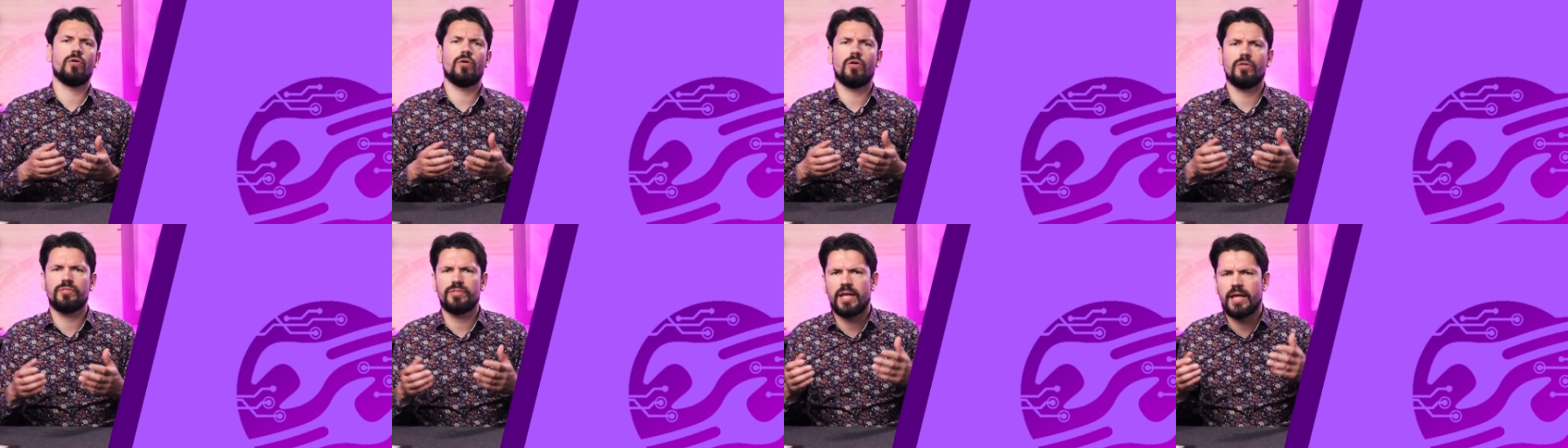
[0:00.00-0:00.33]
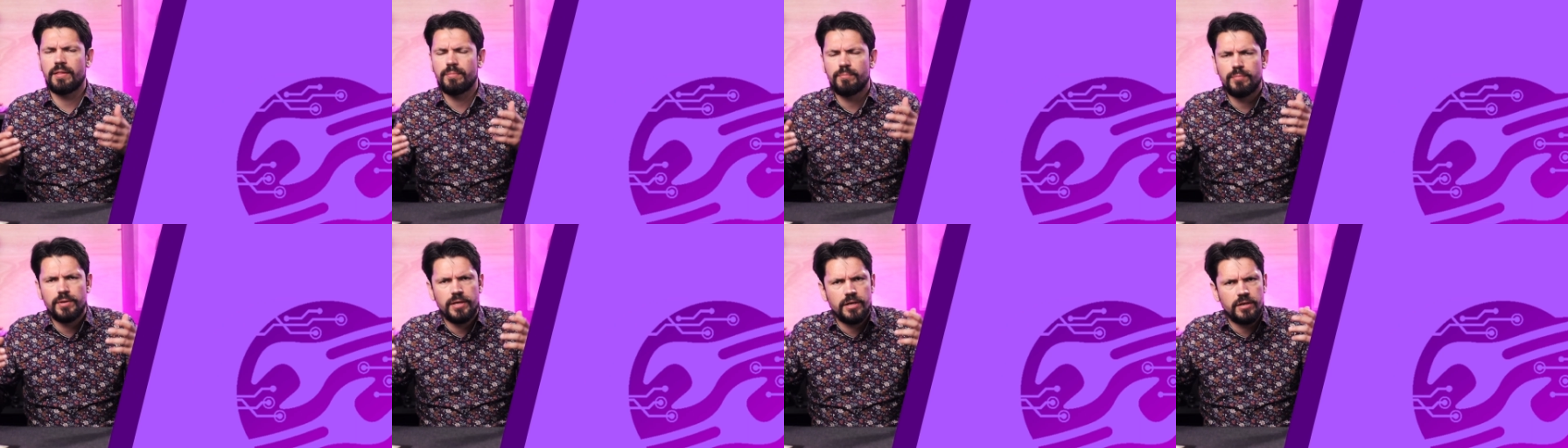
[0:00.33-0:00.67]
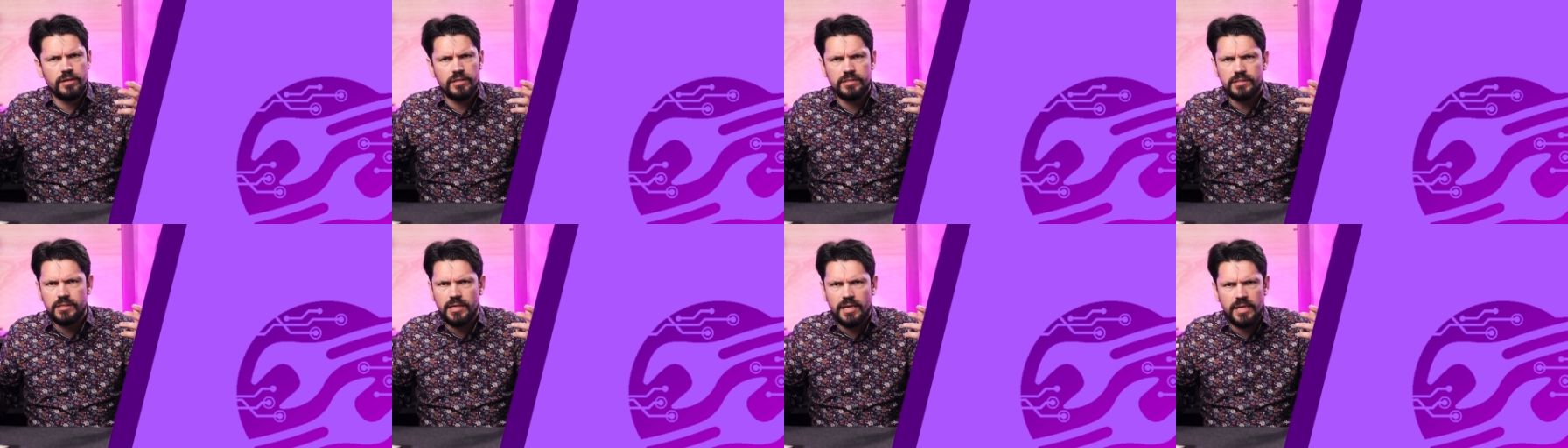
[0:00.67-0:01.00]
on that
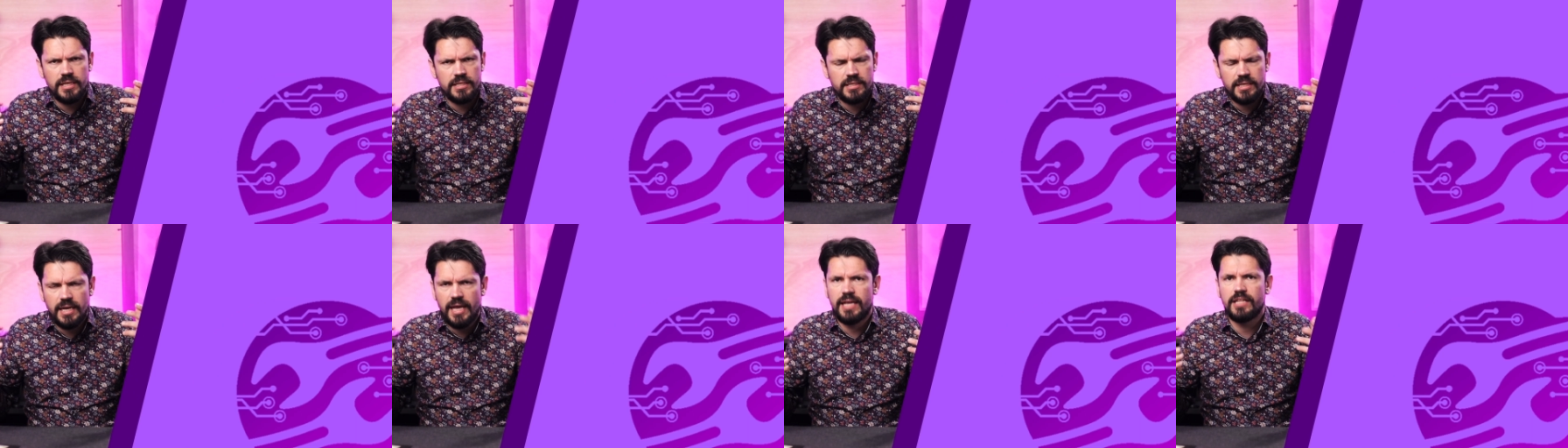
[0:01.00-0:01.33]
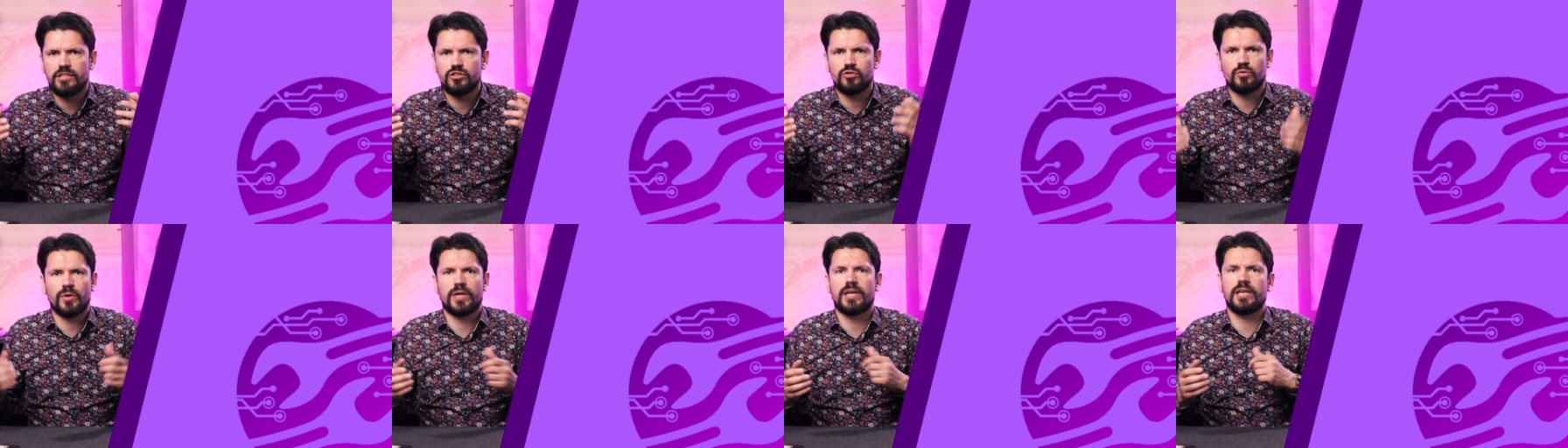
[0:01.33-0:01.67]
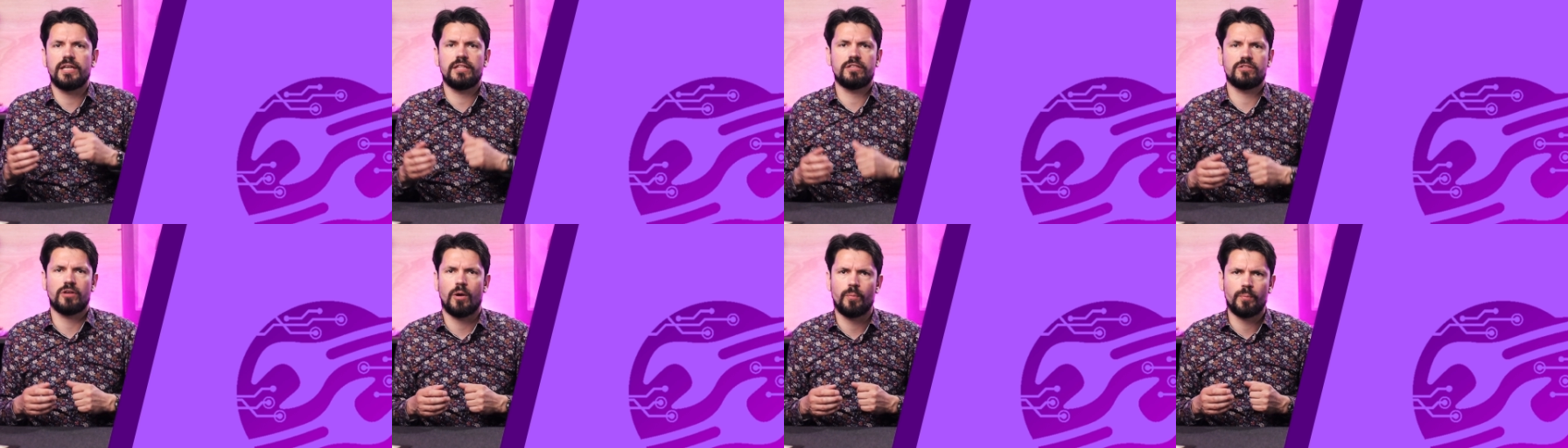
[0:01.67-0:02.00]
because it's a
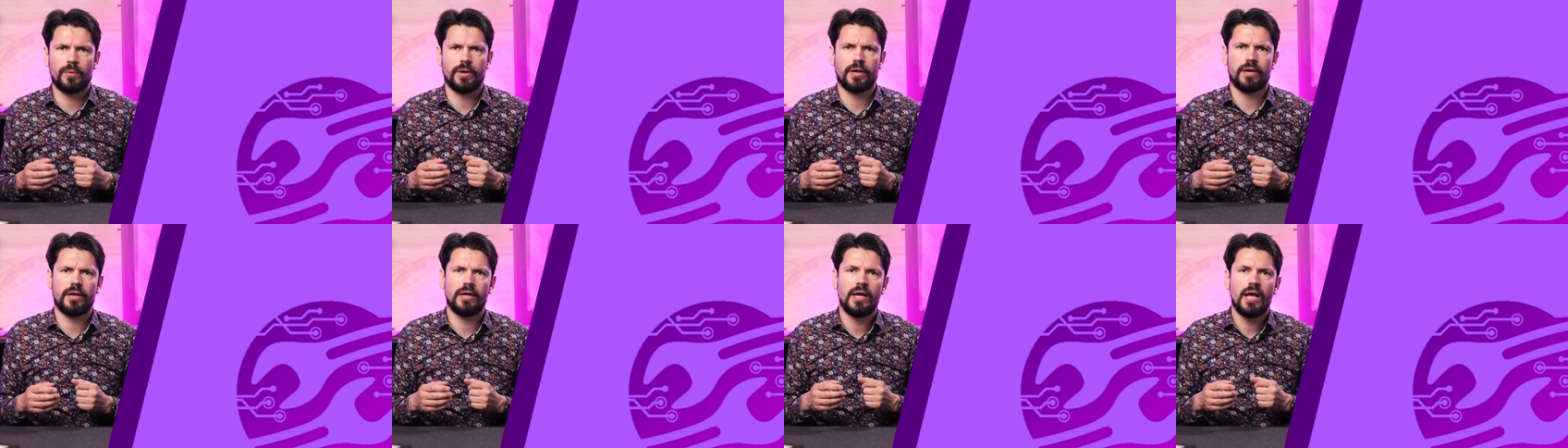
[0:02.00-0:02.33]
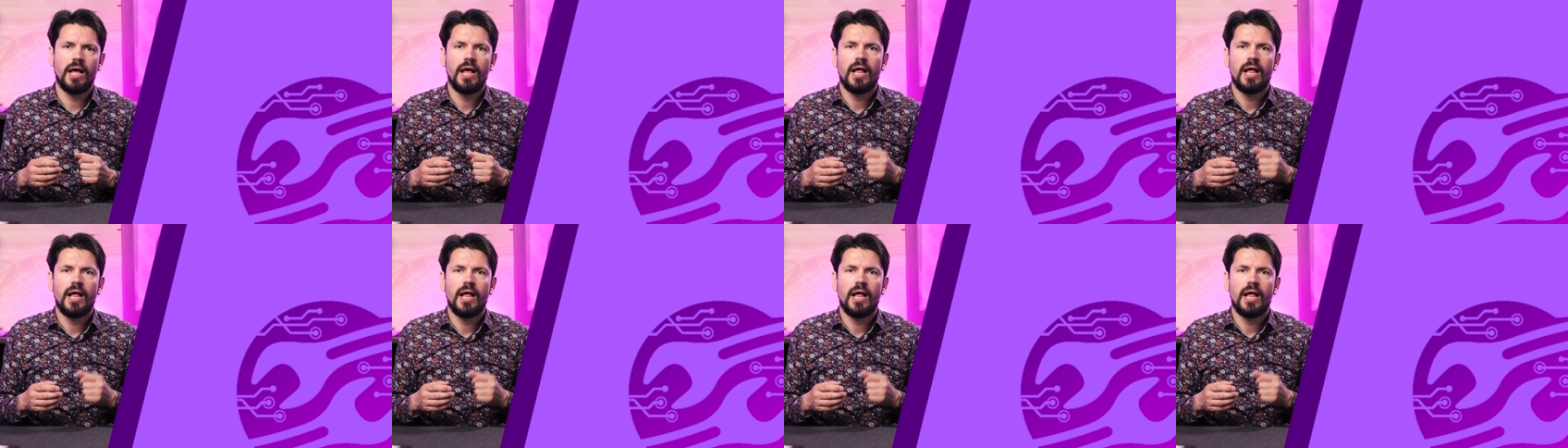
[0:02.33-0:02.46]
tricky topic.